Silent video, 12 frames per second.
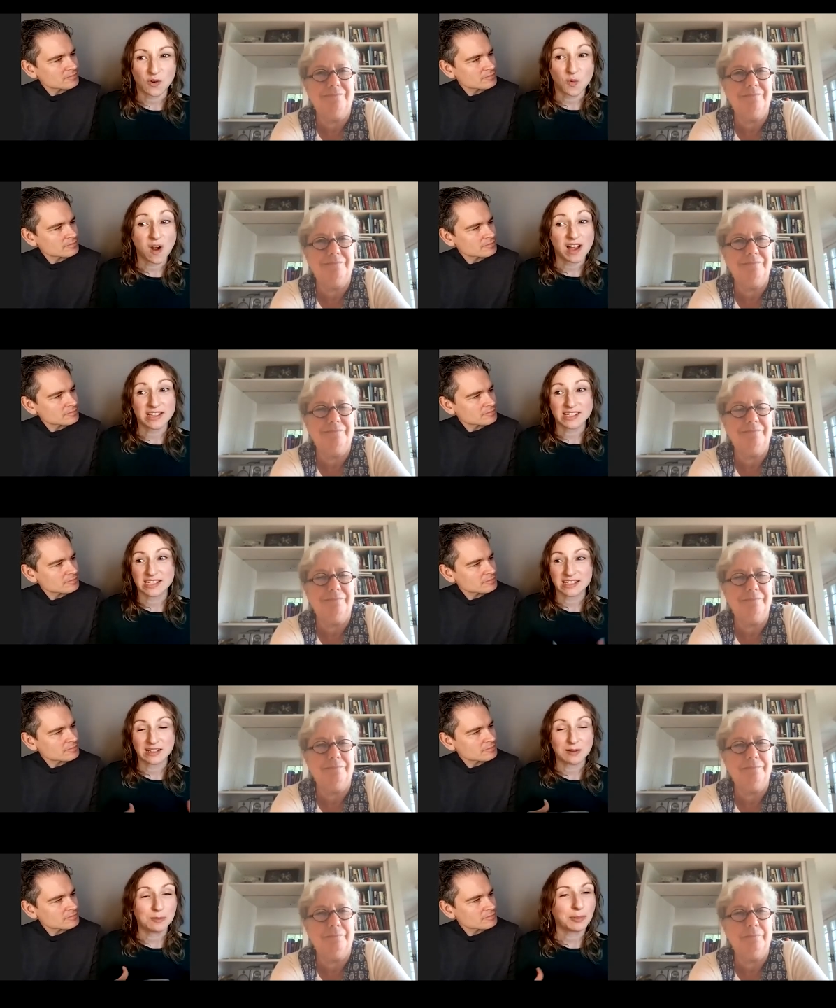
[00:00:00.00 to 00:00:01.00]
Speaker 1: What
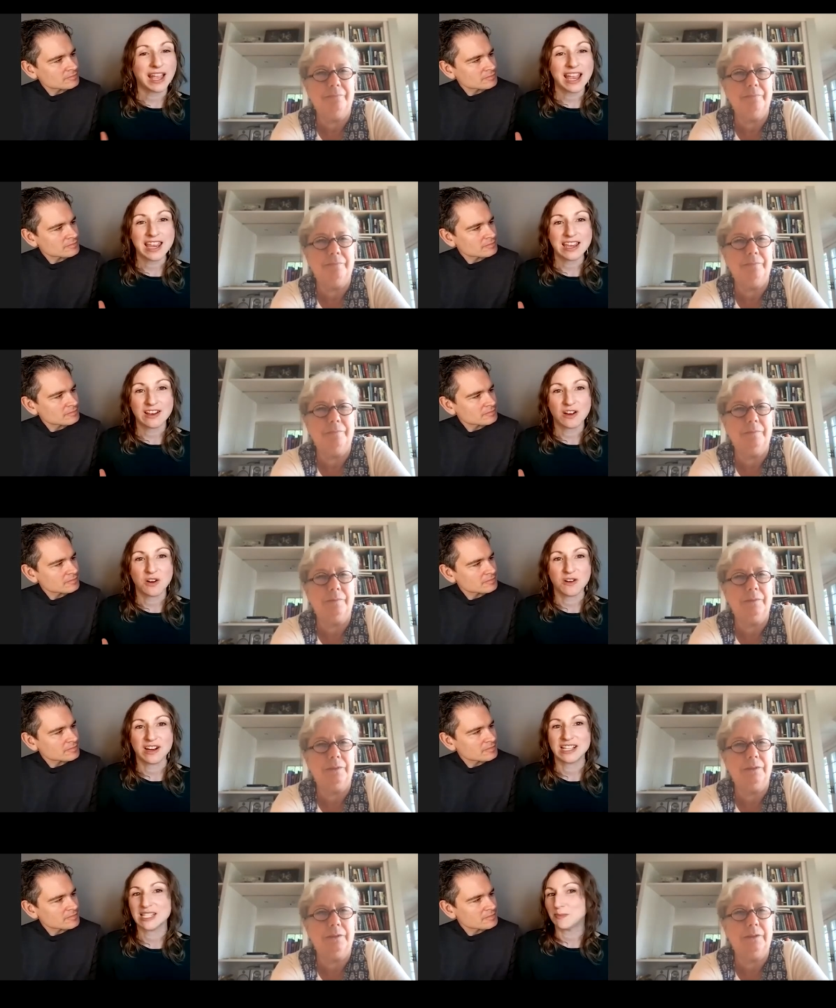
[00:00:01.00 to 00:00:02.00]
play or
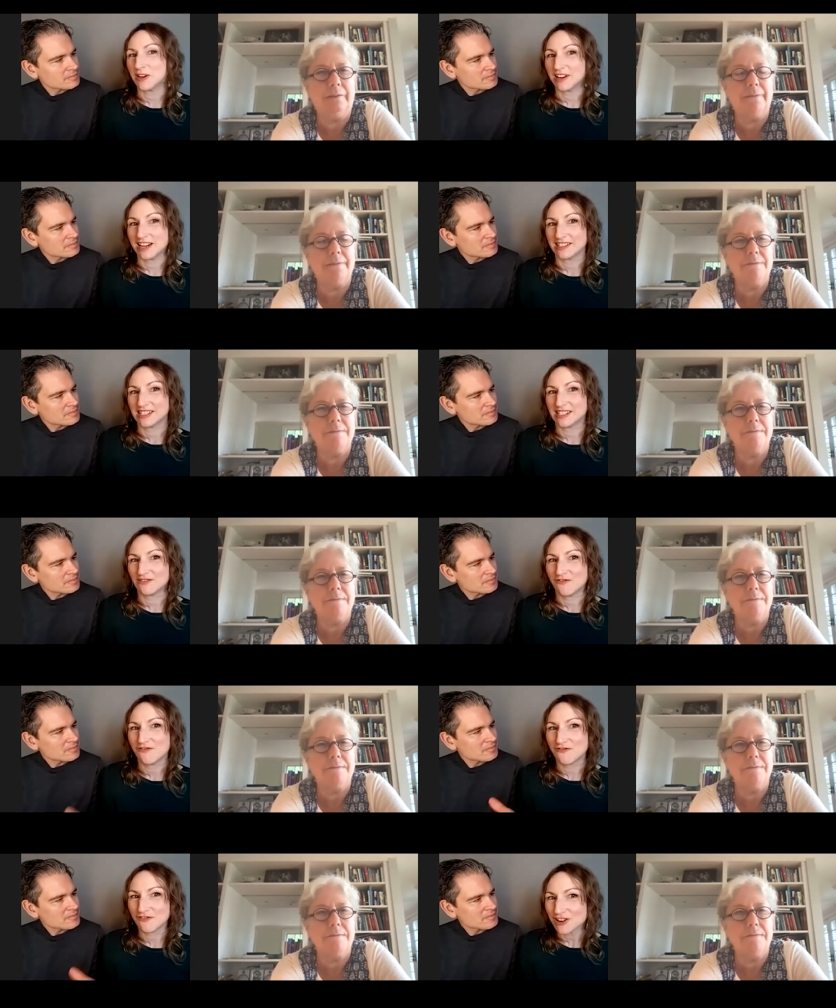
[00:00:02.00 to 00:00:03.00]
experience
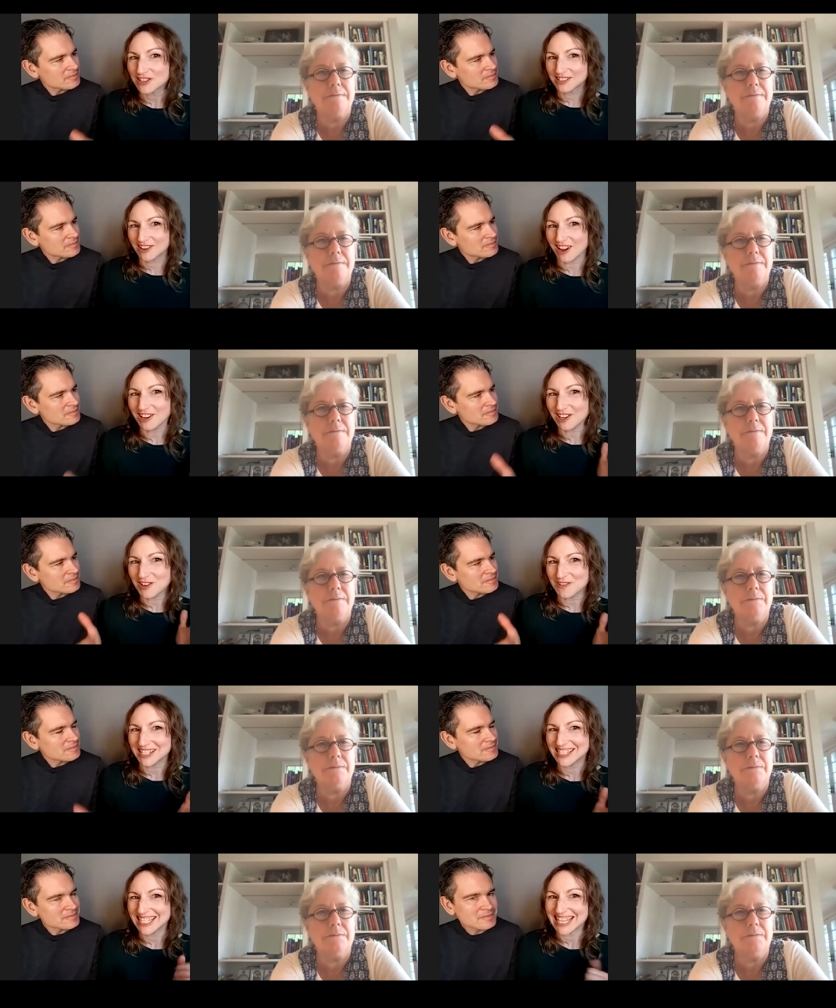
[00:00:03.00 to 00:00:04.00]
first got you
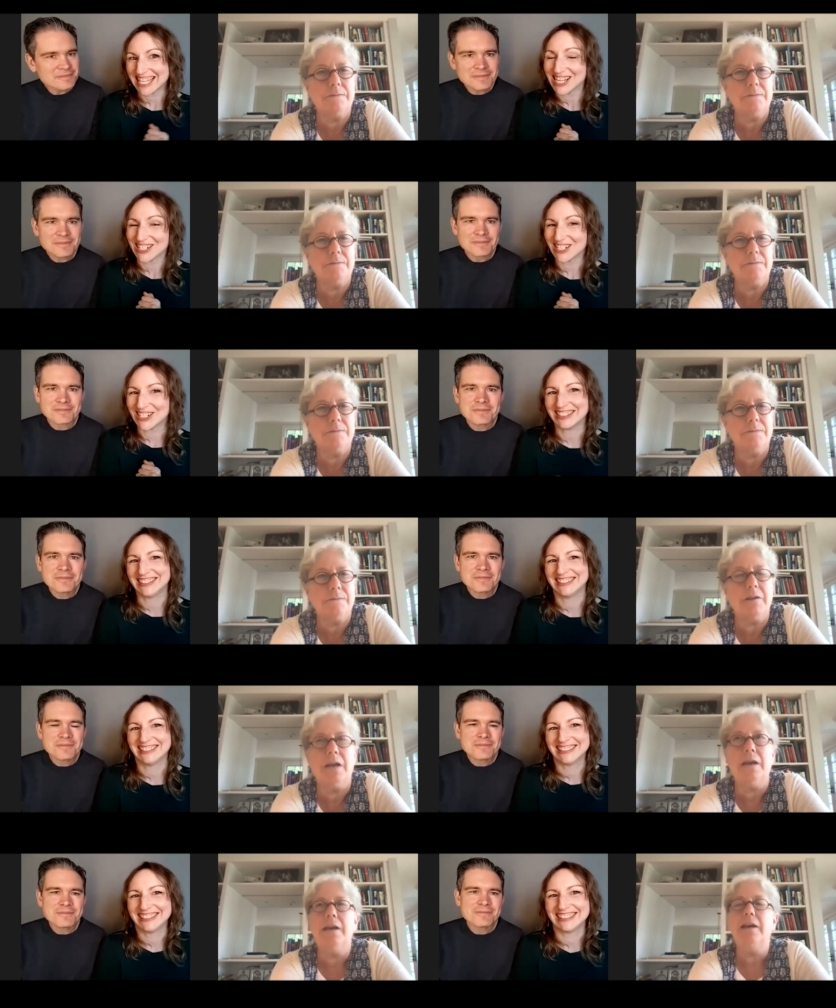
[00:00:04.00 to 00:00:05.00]
into theater?
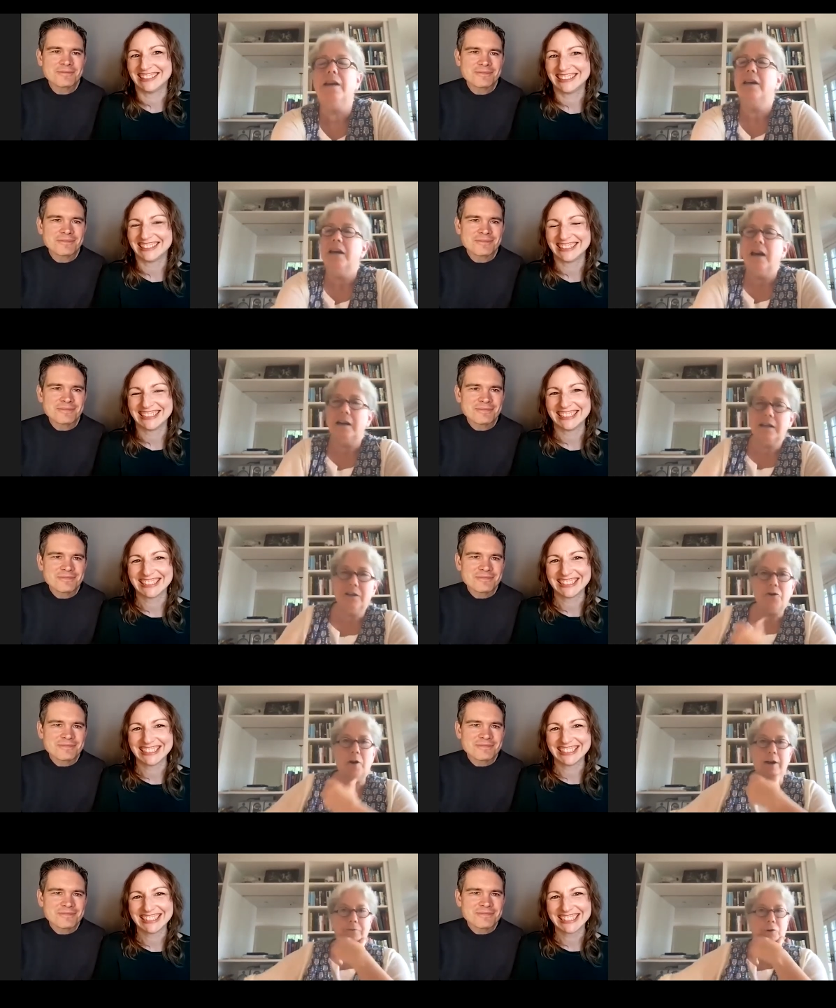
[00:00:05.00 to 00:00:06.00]
Speaker 2: You know,
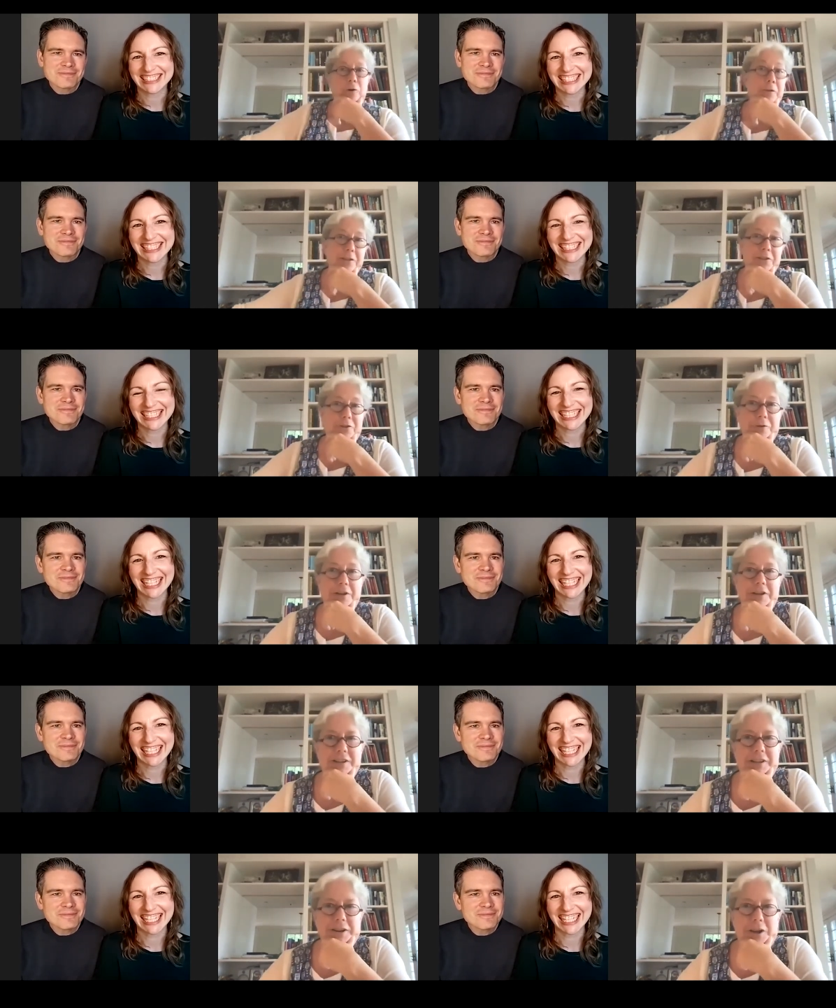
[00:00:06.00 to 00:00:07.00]
I've told this story a
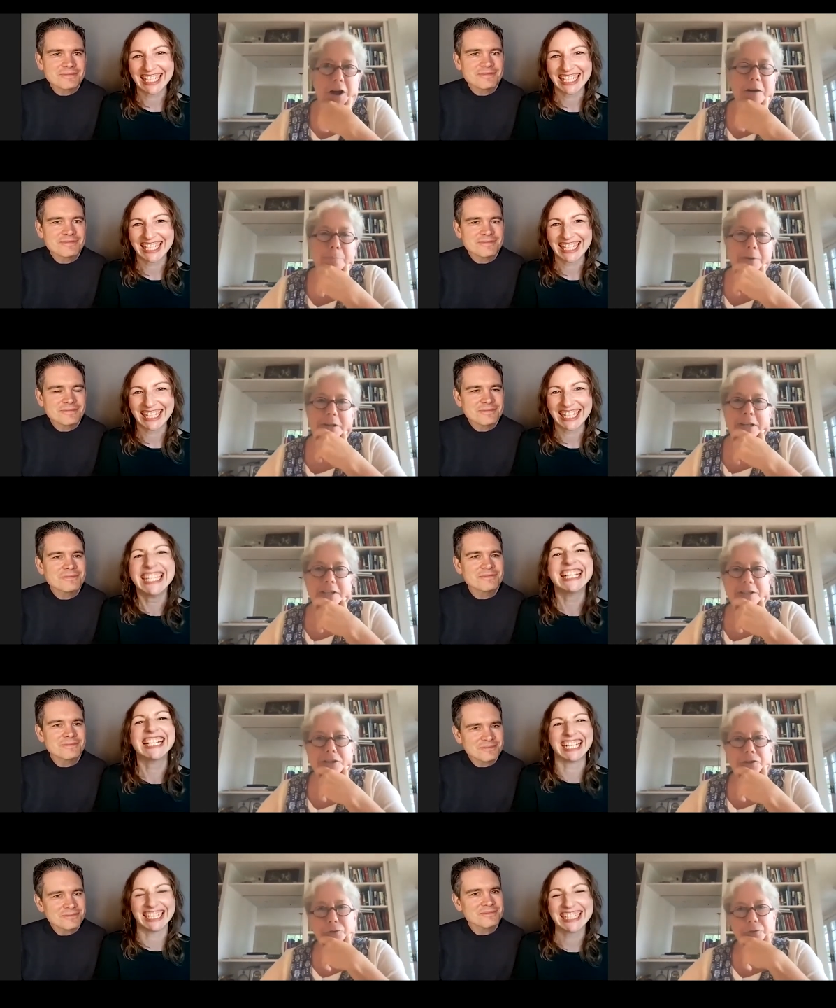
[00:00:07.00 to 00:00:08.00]
lot, but it is
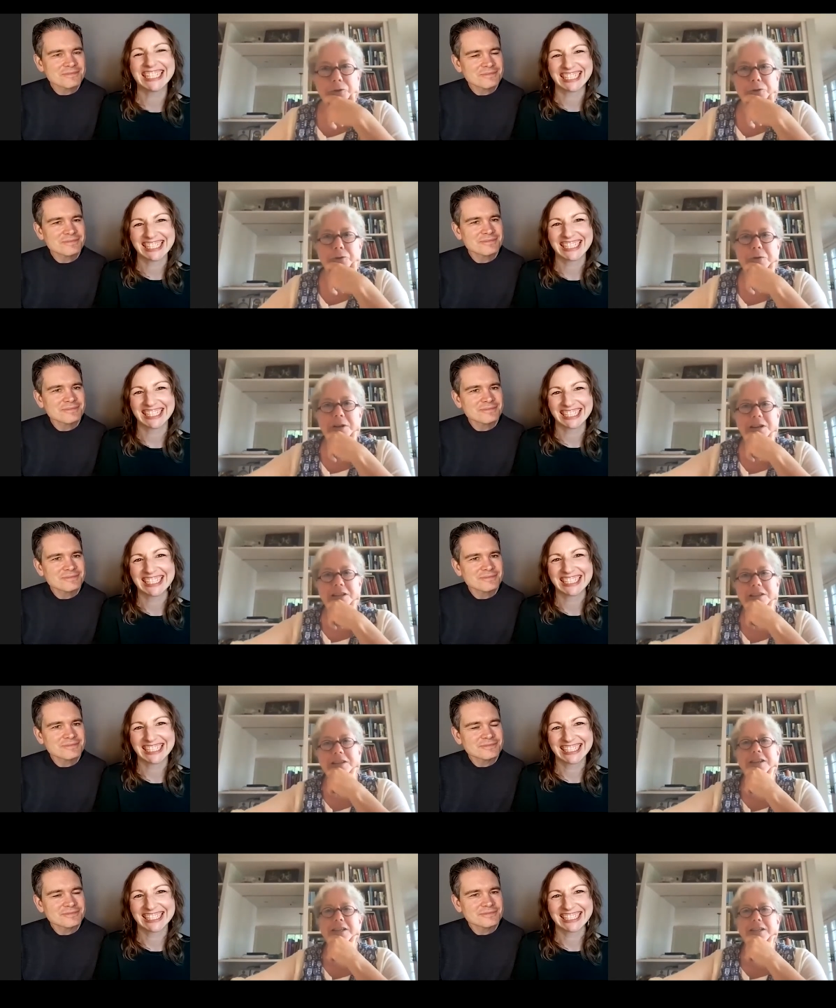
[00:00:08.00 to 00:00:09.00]
true, and I
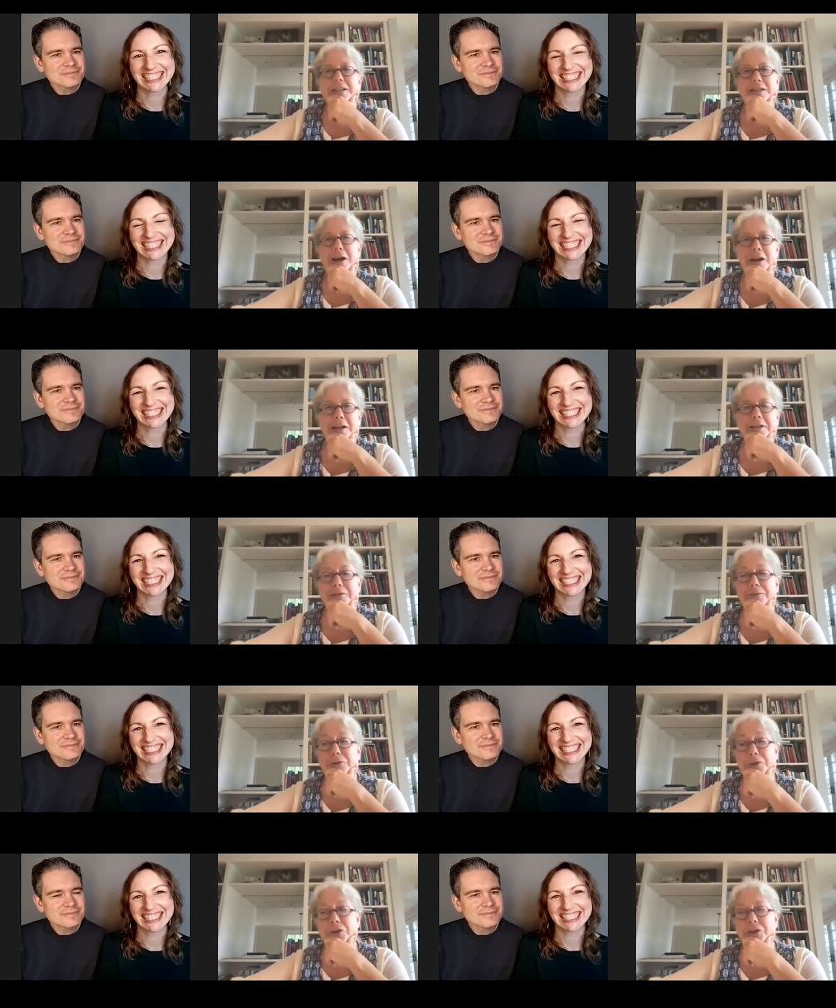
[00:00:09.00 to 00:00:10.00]
think it's kind of
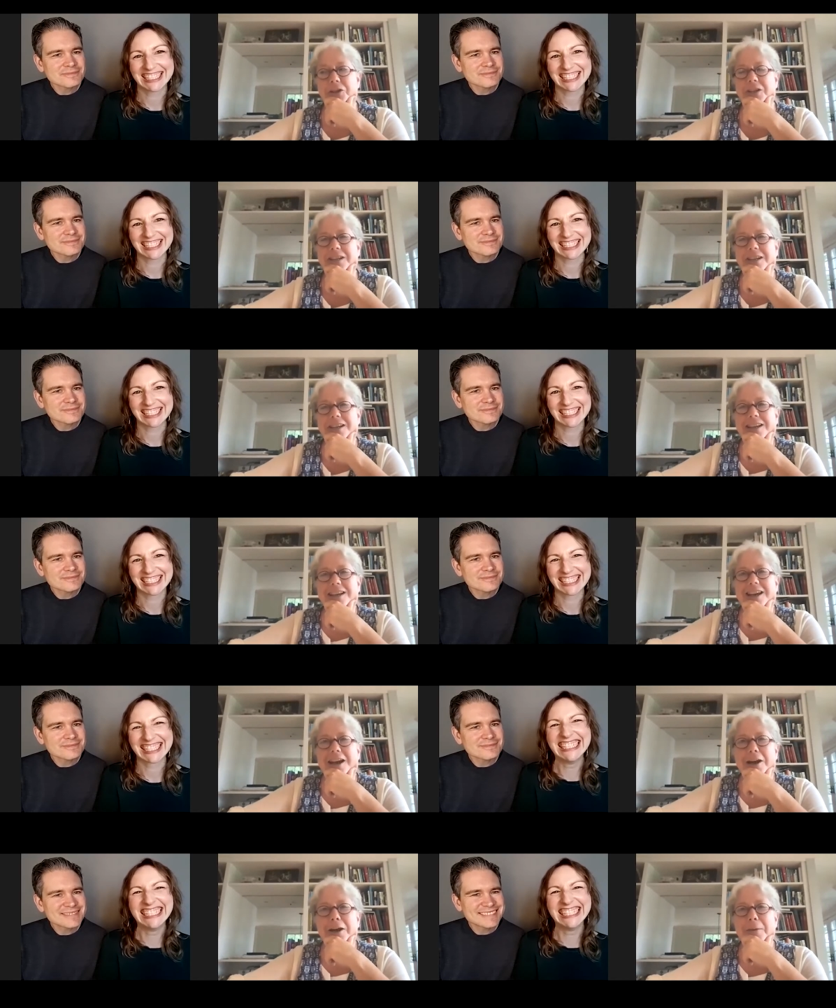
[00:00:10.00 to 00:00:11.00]
good.
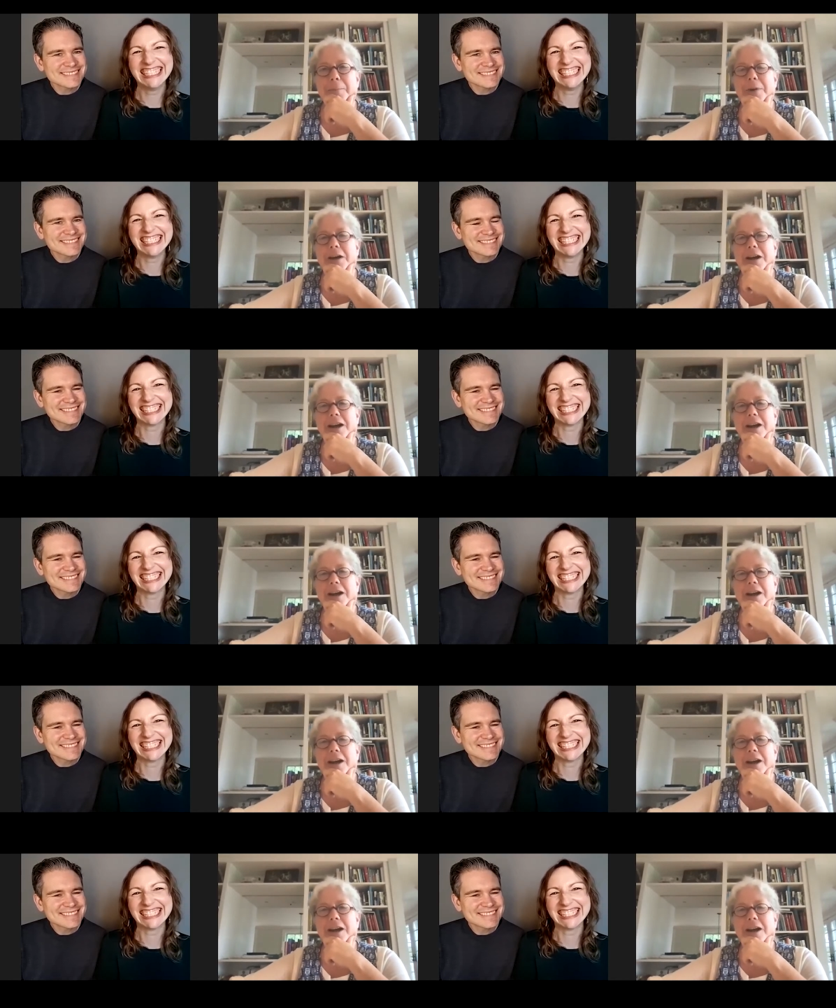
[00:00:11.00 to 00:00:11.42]
Um,